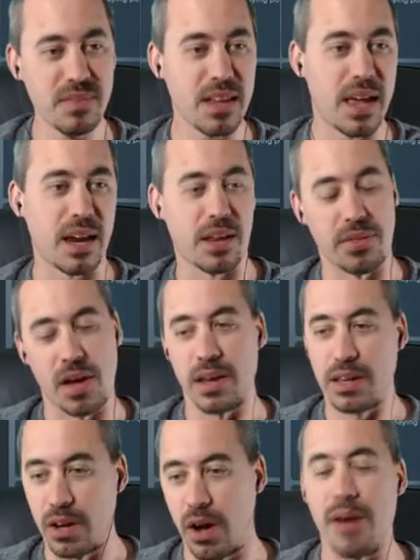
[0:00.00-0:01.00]
And I thought,
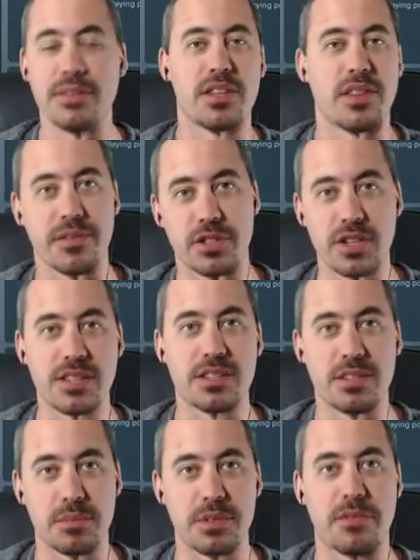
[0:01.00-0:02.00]
you know, obviously they've adjusted
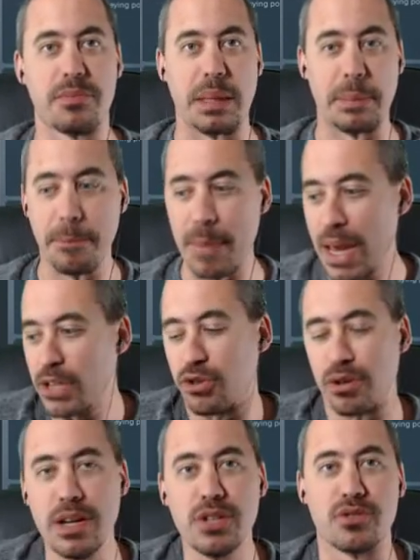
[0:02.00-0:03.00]
some stuff like major
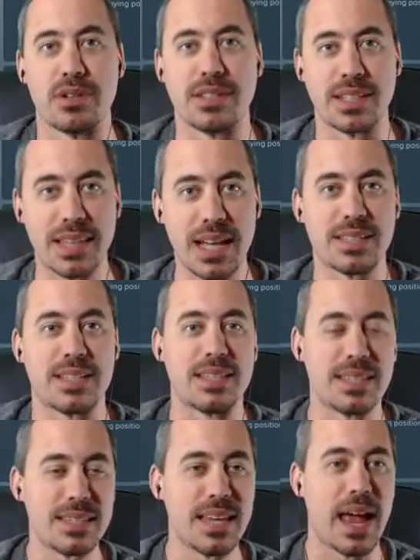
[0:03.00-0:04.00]
injuries. Like that's
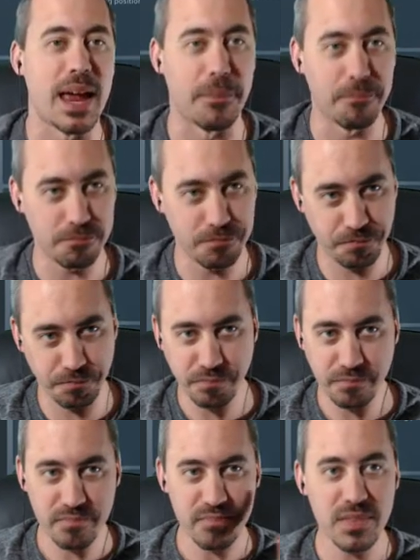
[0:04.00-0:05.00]
insane
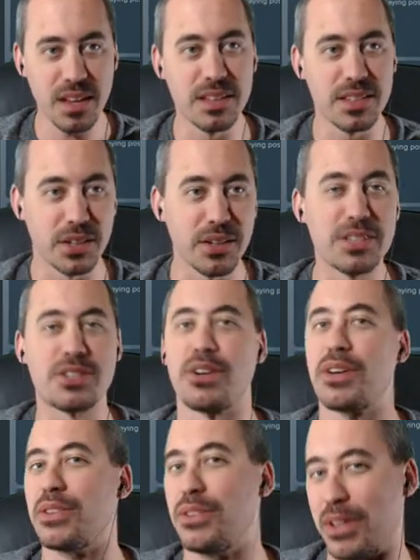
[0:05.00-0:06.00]
until I
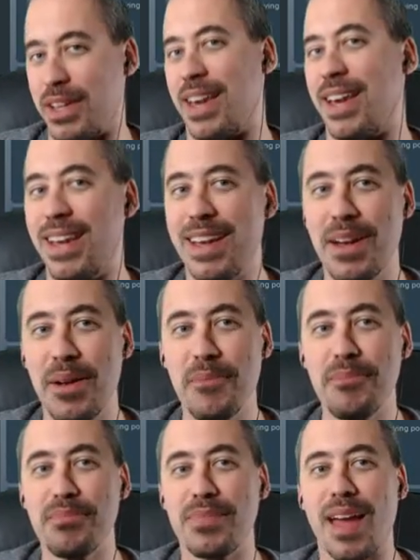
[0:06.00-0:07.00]
started looking
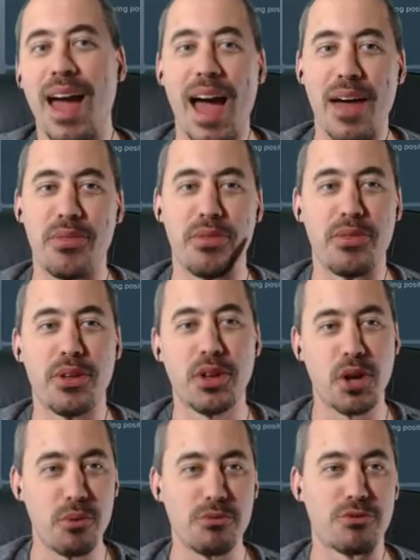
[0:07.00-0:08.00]
at the
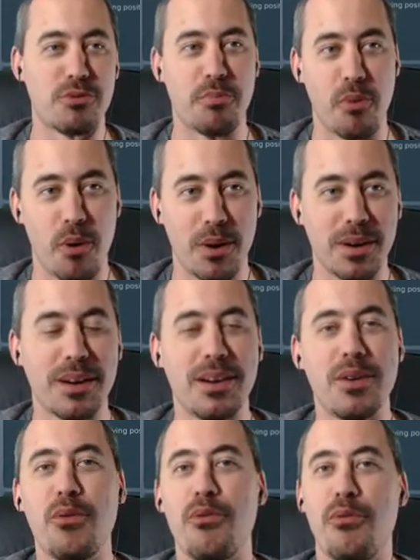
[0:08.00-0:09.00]
coach report
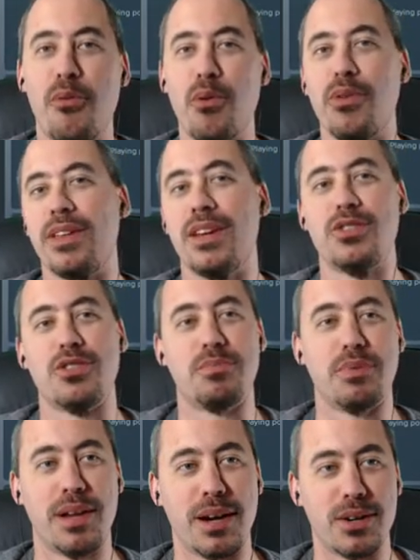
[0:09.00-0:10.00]
for the injured
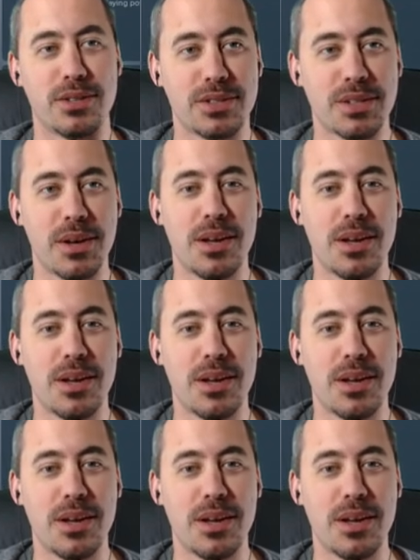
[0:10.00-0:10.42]
players.